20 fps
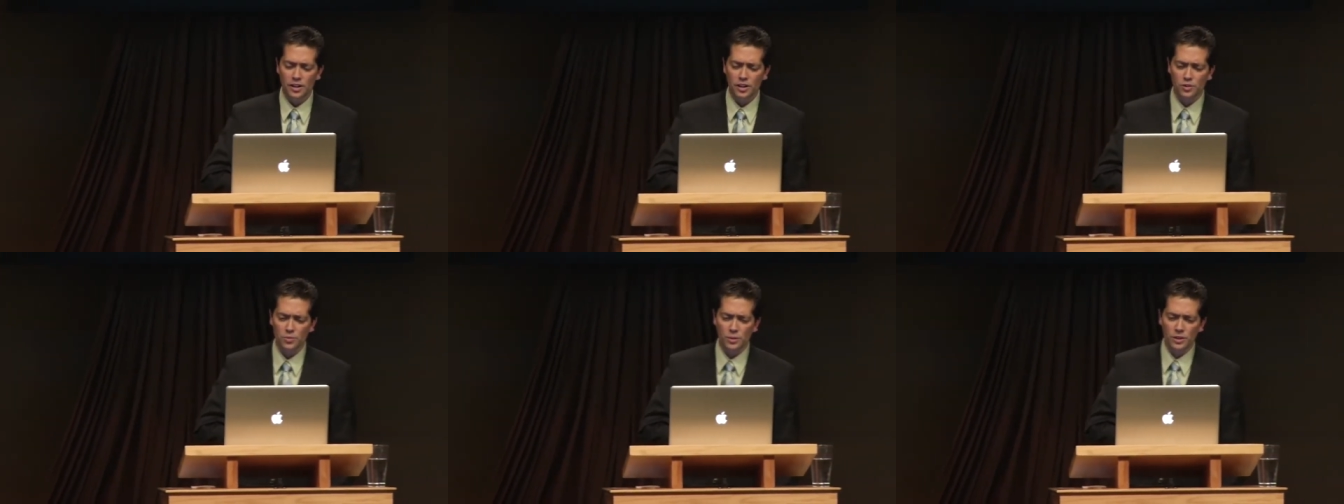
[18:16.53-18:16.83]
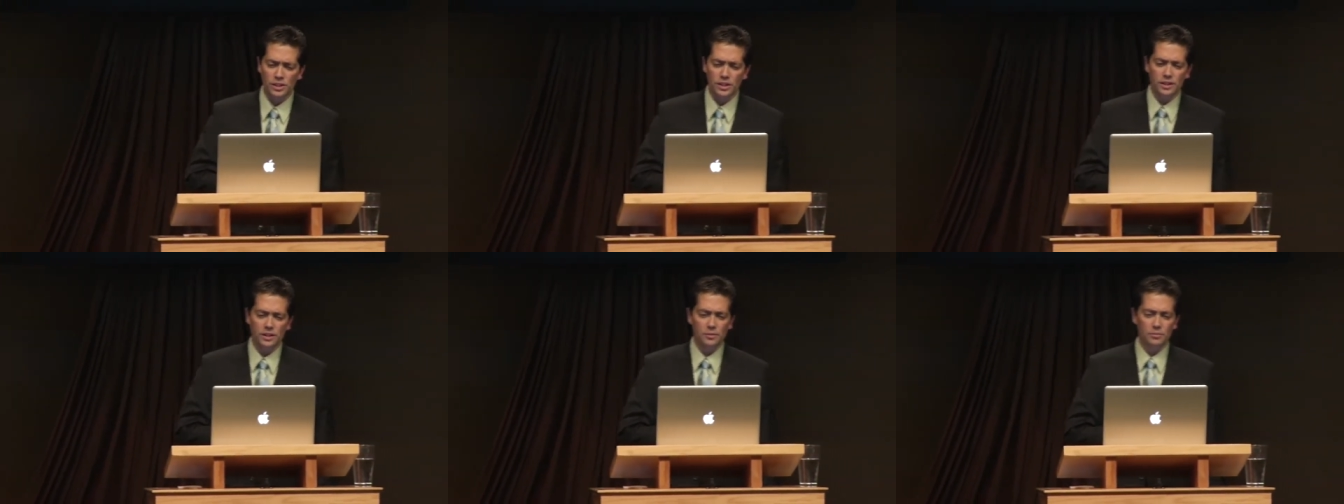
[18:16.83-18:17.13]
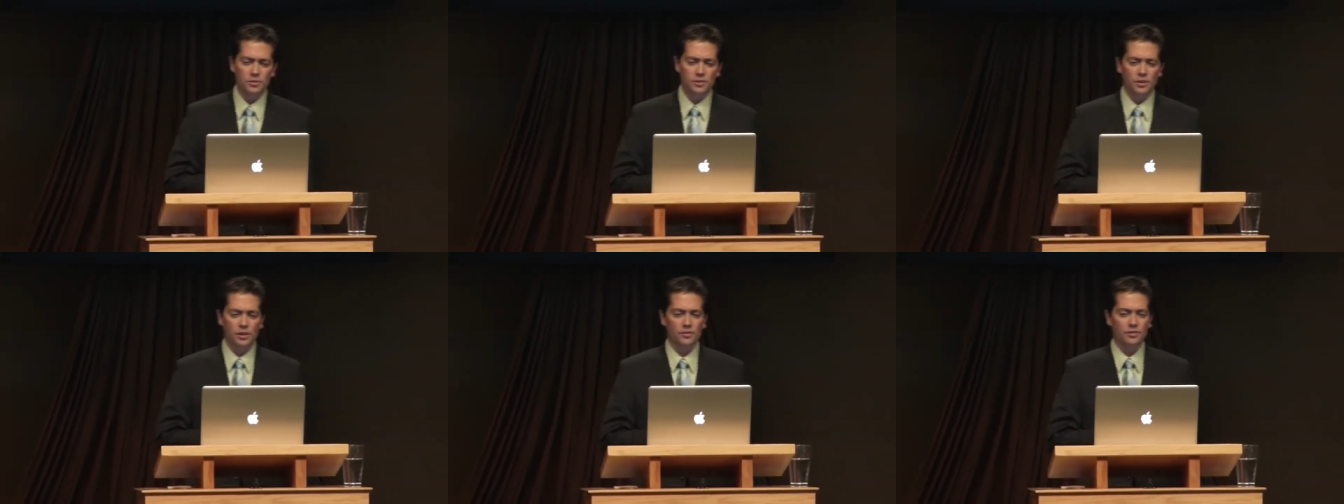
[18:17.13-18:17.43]
here's what he
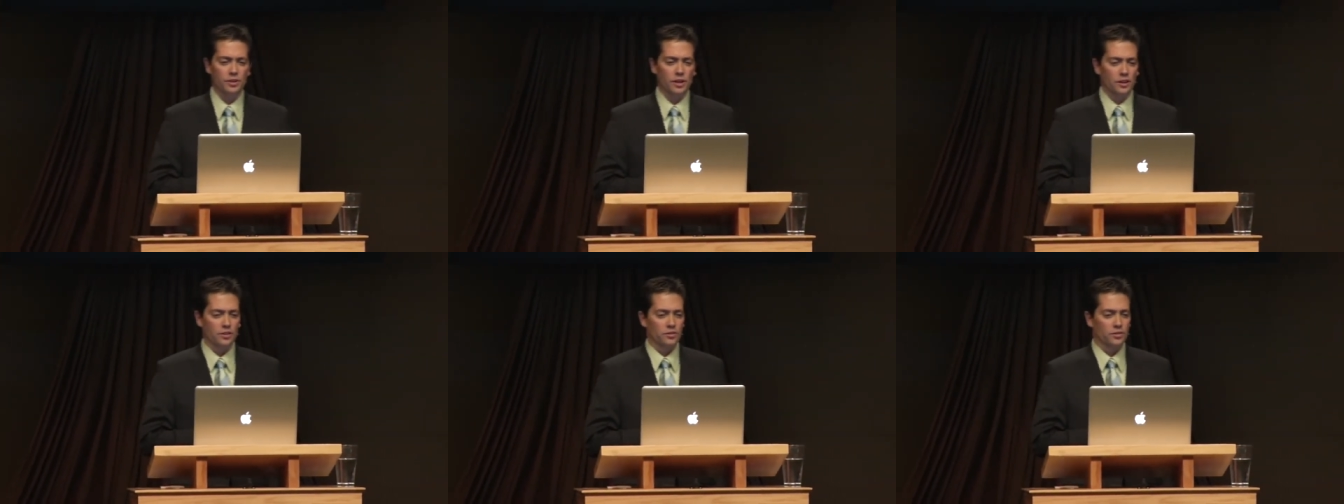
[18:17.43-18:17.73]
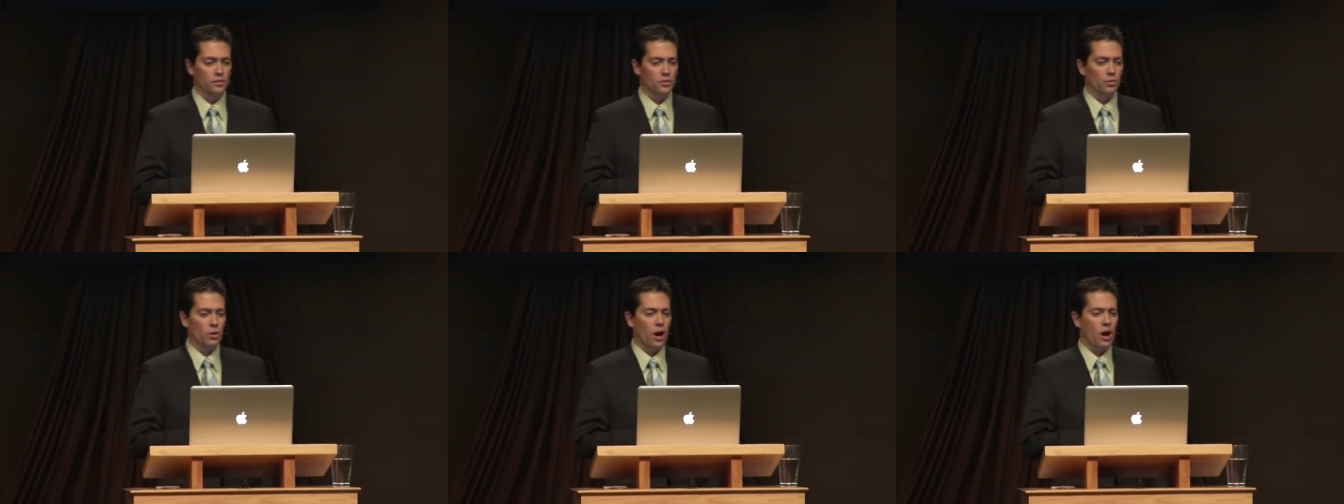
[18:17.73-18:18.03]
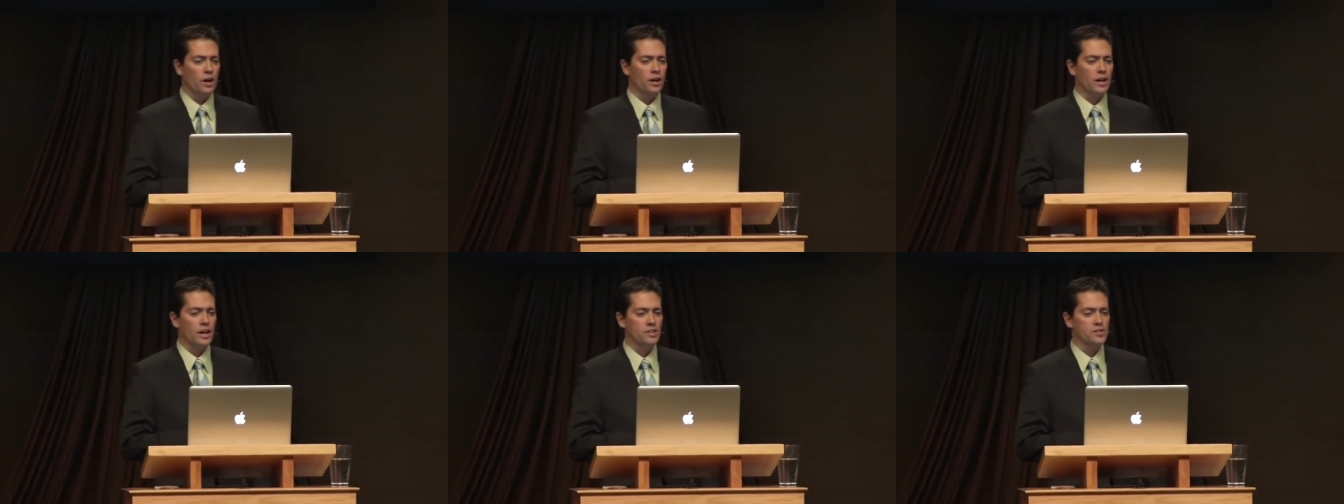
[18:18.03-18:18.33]
himself says
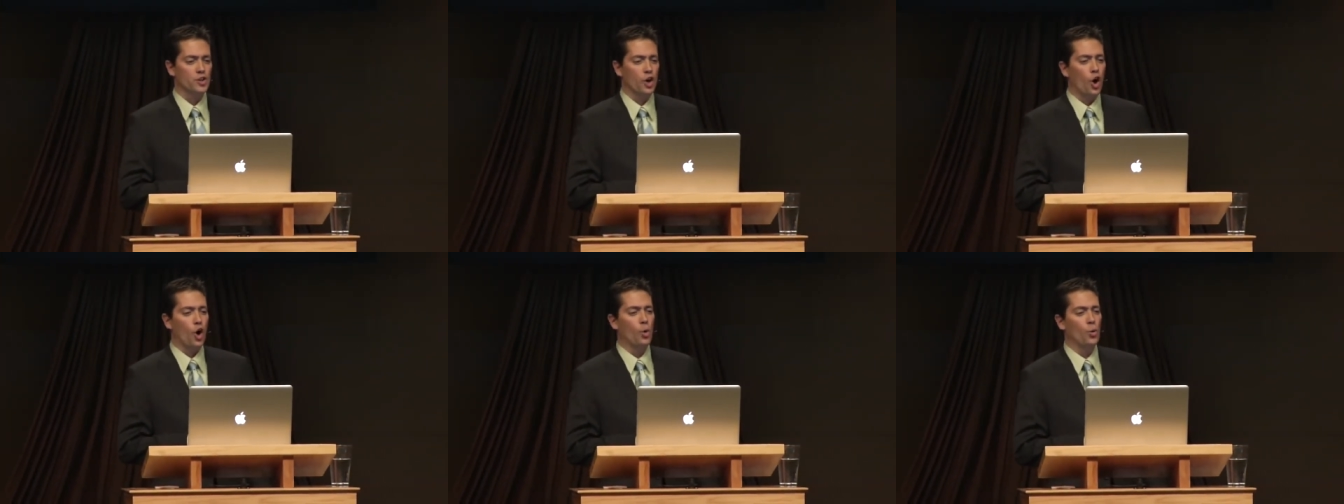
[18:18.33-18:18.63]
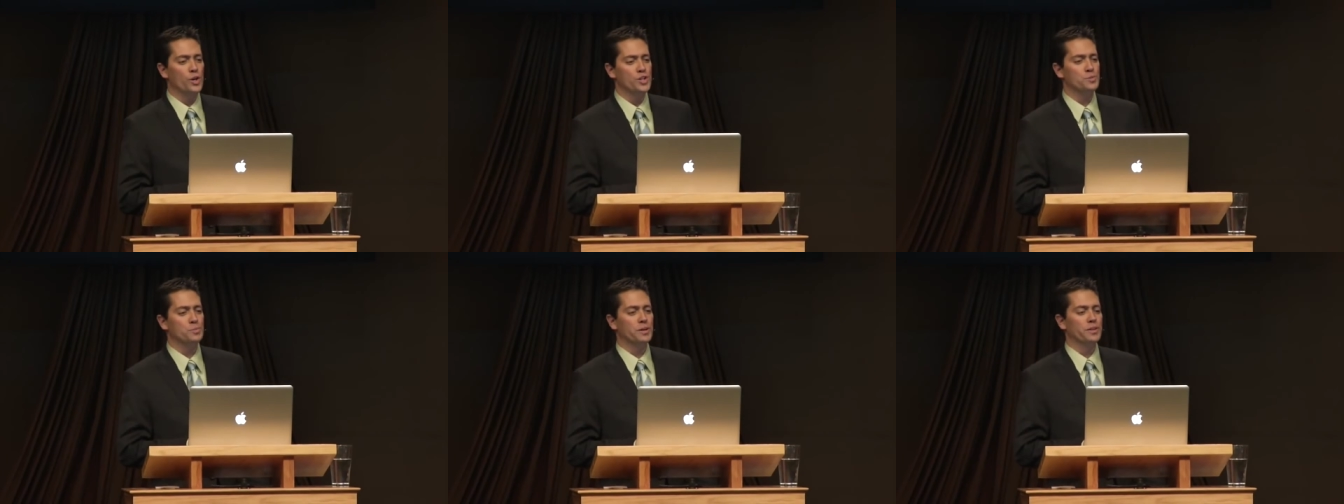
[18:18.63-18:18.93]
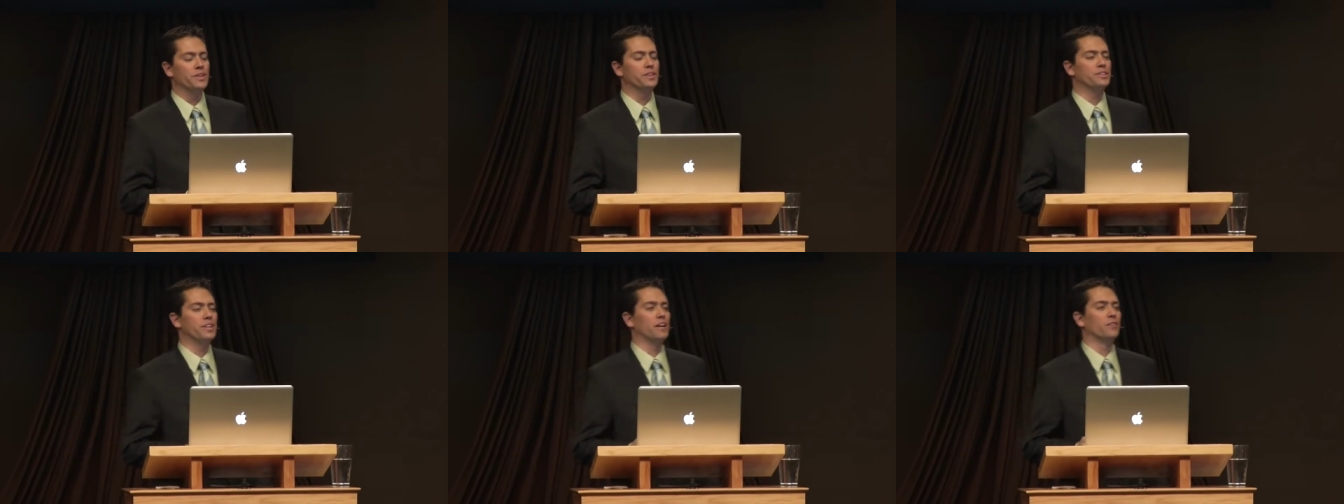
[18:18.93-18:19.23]
Rock has always
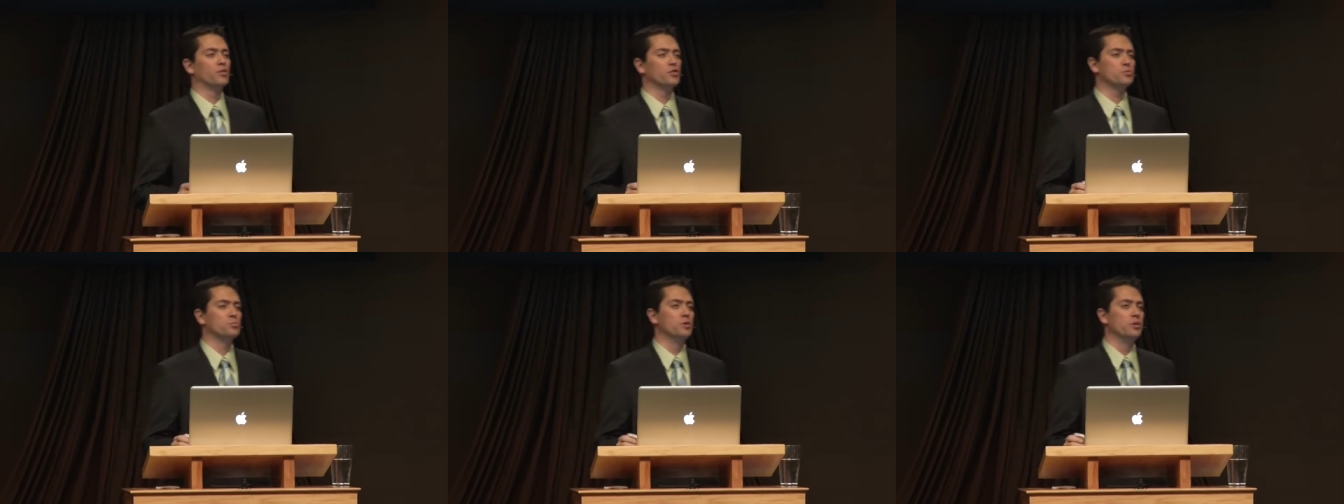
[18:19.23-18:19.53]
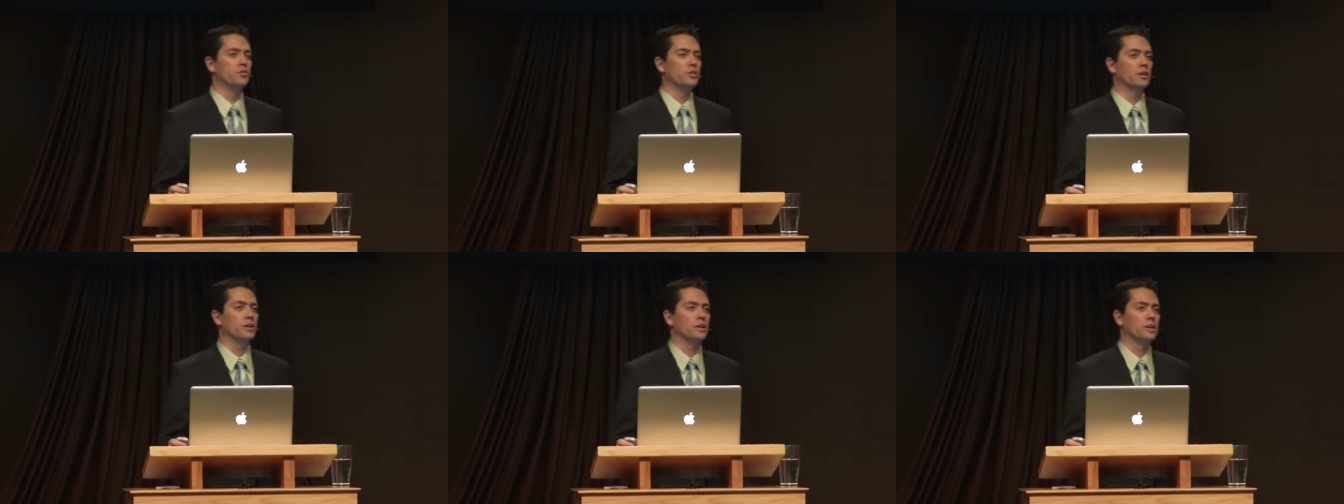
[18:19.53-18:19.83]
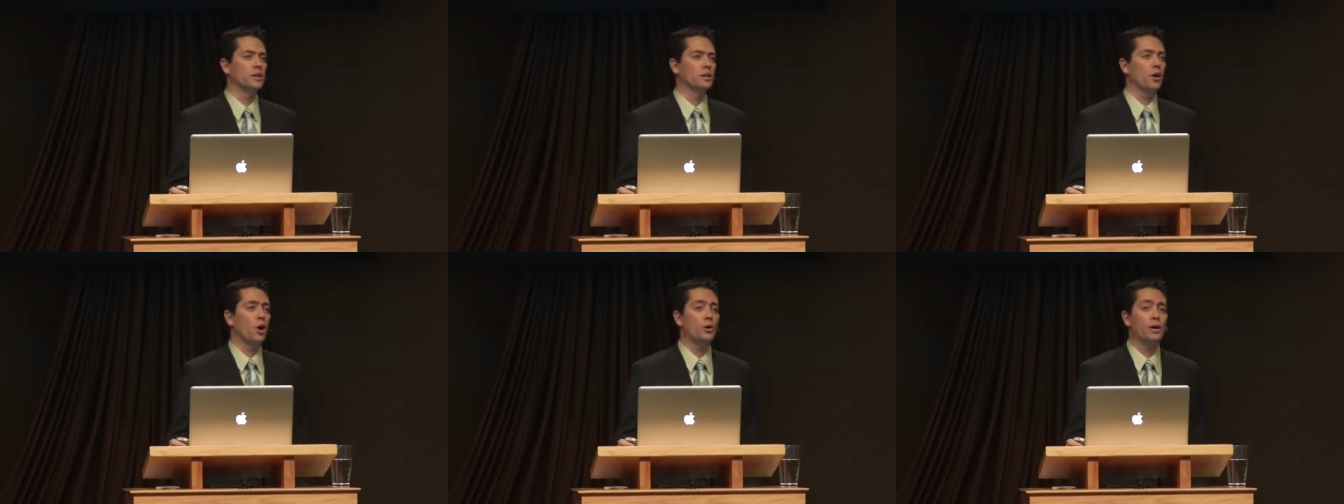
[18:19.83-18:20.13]
been the devil's
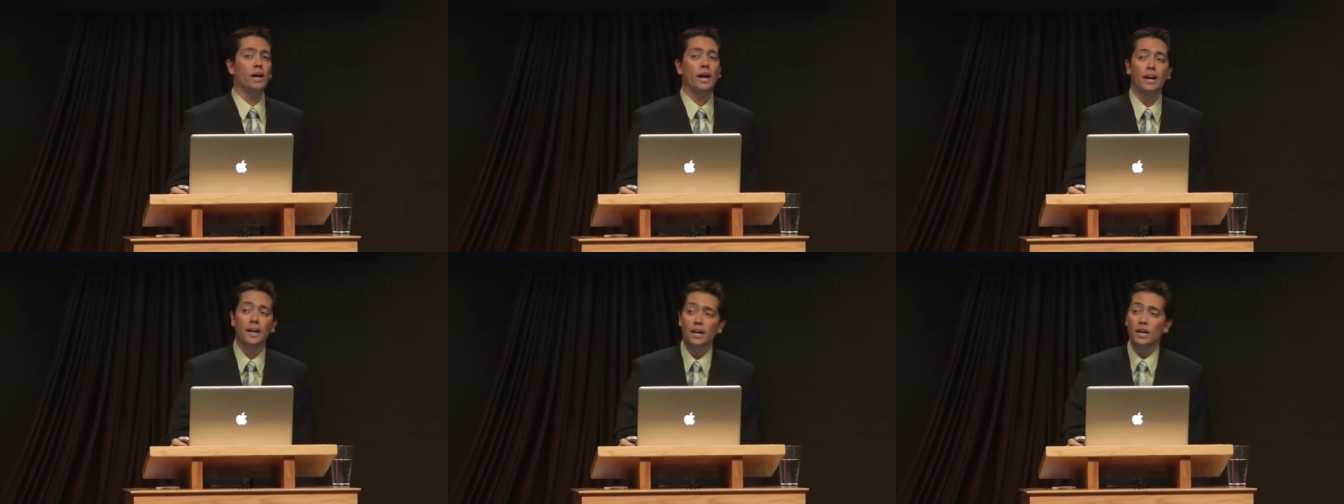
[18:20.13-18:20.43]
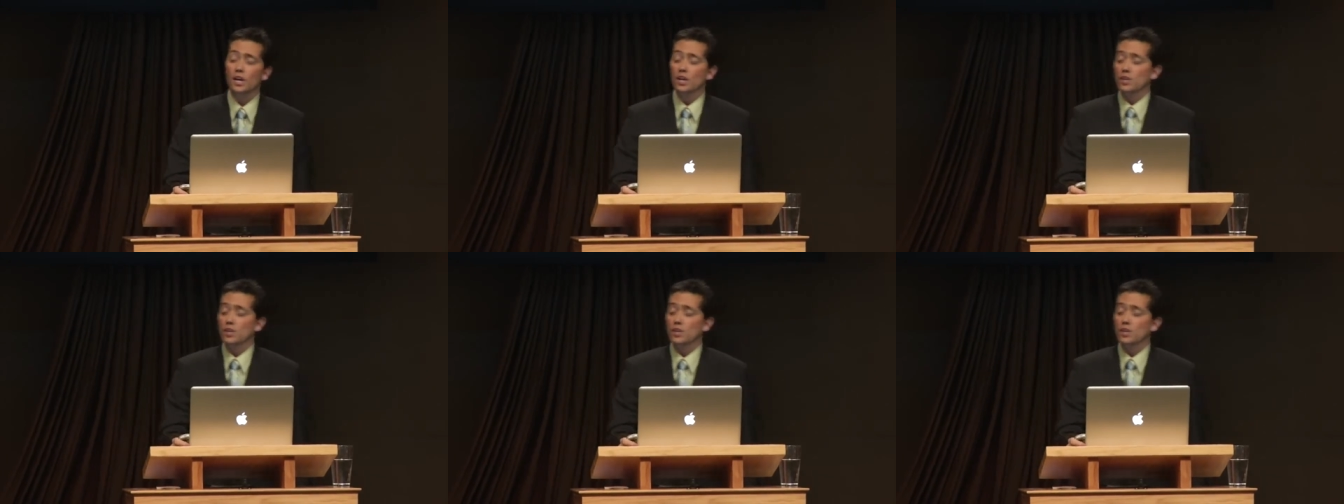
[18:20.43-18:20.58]
music. Okay,